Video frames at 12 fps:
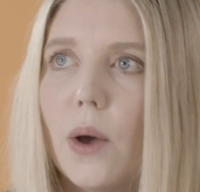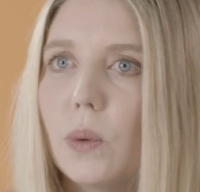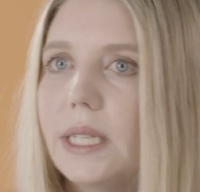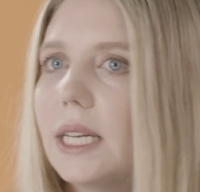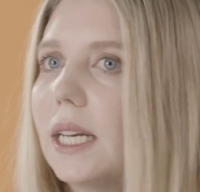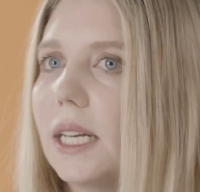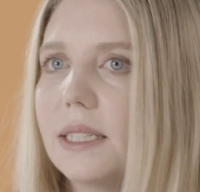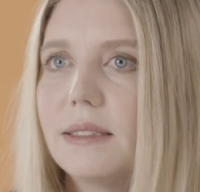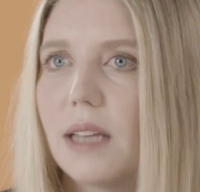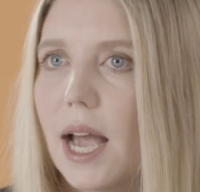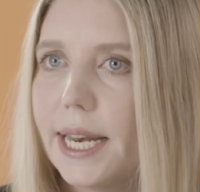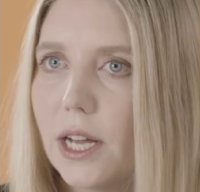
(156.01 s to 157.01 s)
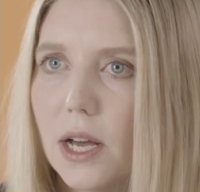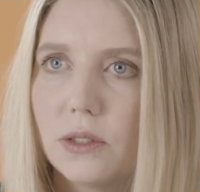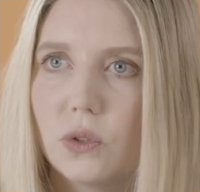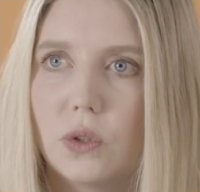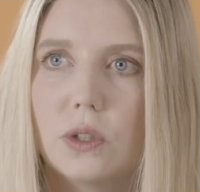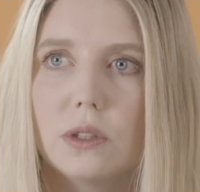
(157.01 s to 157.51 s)
we did it a side
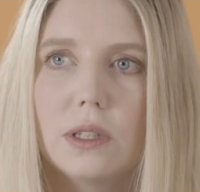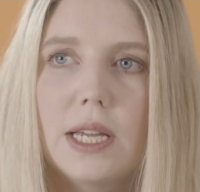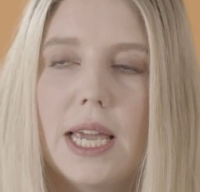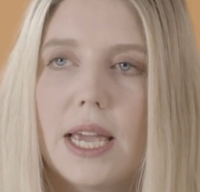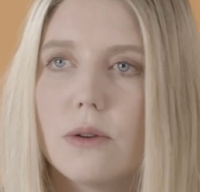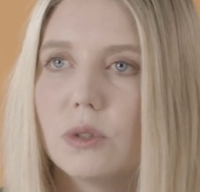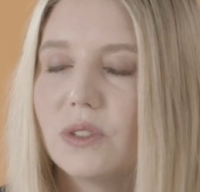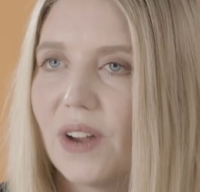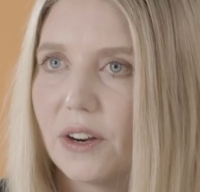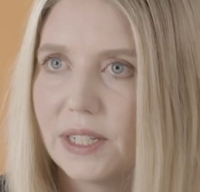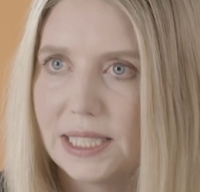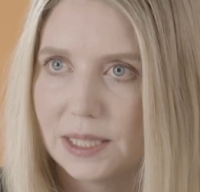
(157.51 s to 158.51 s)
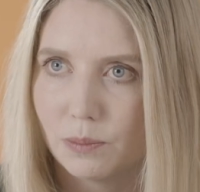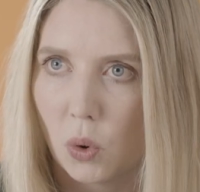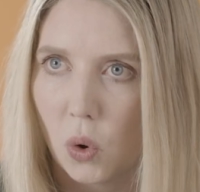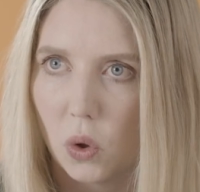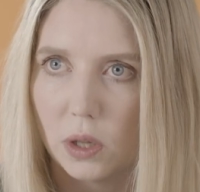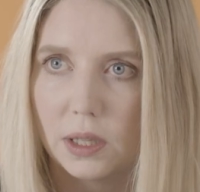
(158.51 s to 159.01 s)
hustle. It was very
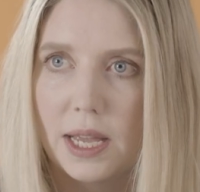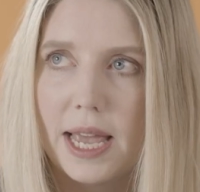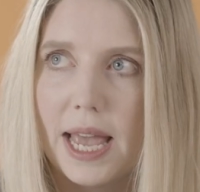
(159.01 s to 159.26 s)
small.